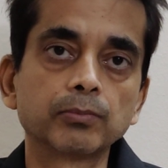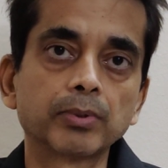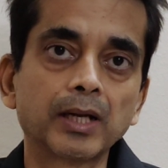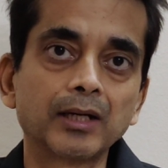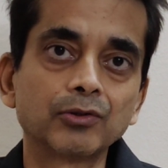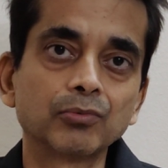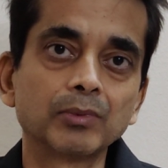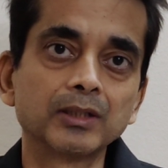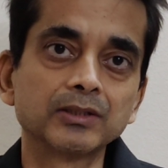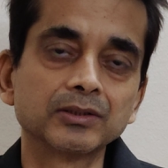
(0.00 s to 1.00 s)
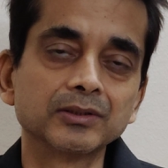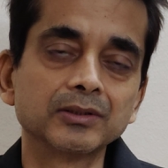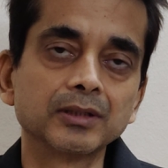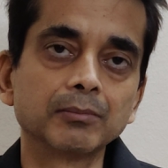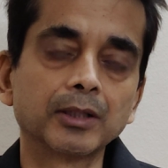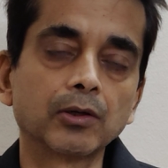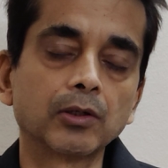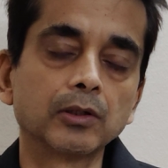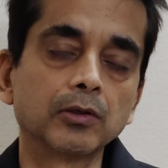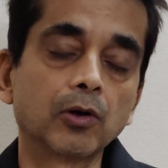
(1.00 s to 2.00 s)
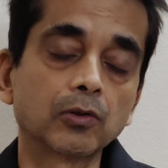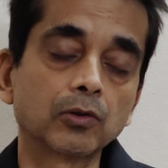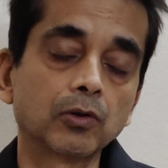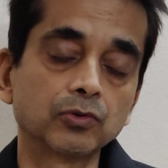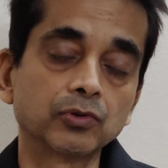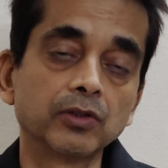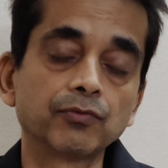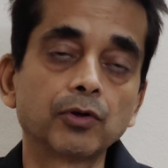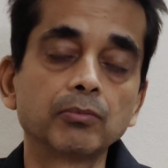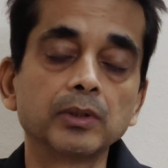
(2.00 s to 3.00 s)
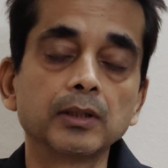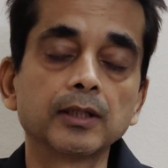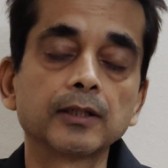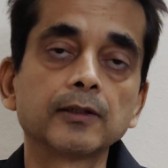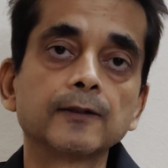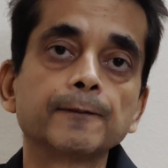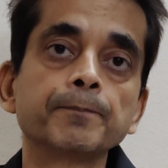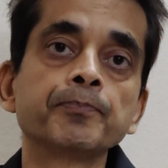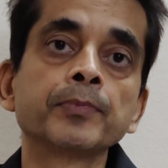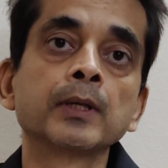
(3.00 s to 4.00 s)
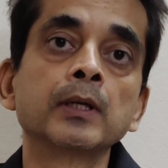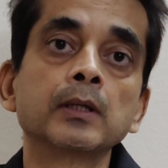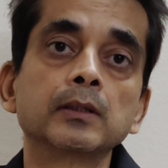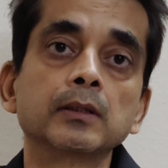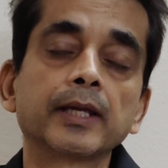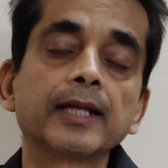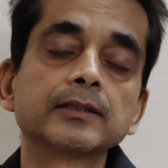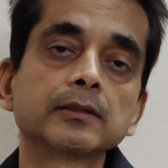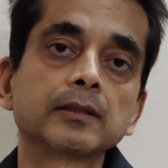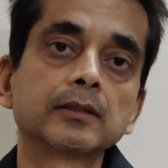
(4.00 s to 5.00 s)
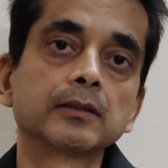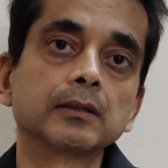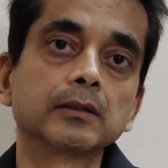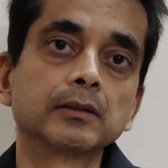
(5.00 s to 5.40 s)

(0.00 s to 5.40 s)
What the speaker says: prior to my surgery, the doctor also informed me that the cancer had